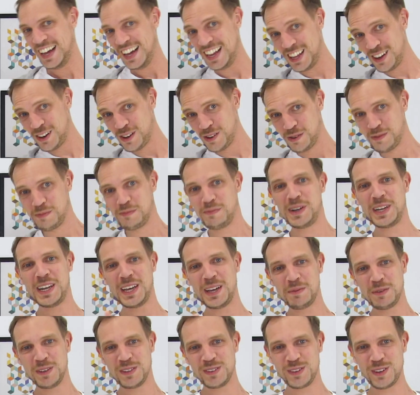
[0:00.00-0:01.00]
Hello, my
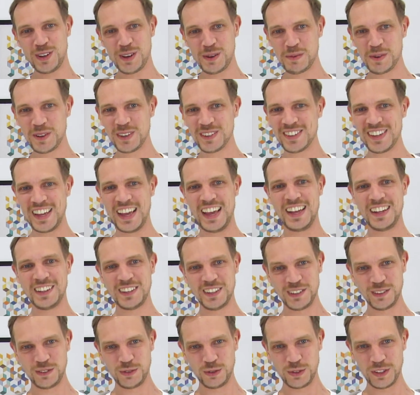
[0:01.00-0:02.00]
name is Thomas, and
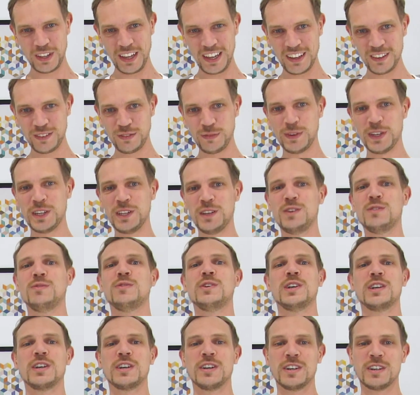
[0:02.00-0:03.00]
in today's video
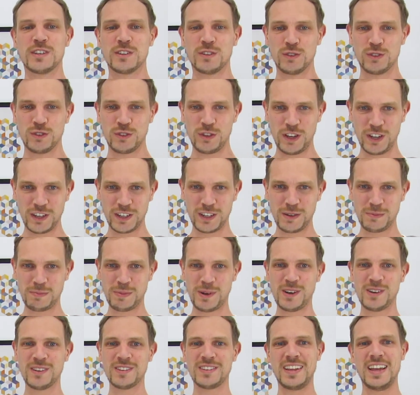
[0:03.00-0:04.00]
we're going to talk
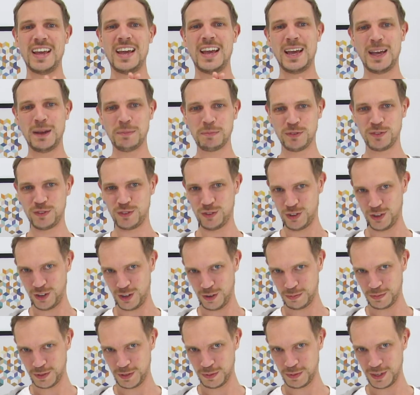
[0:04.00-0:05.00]
about App Store
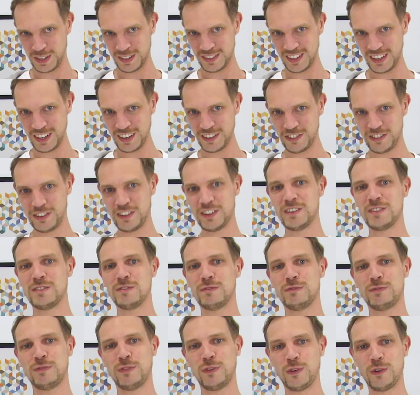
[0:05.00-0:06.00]
optimization
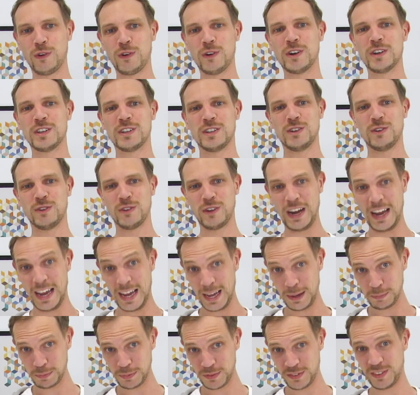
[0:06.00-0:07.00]
for your
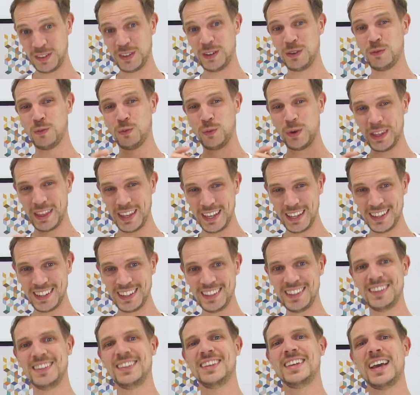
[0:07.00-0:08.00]
apps
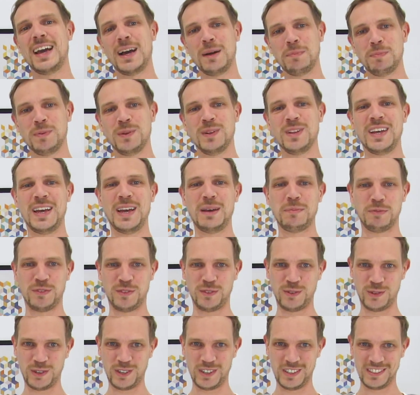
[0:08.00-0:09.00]
within the Apple App
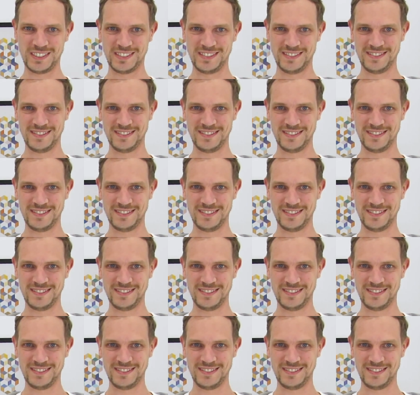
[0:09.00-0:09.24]
Store.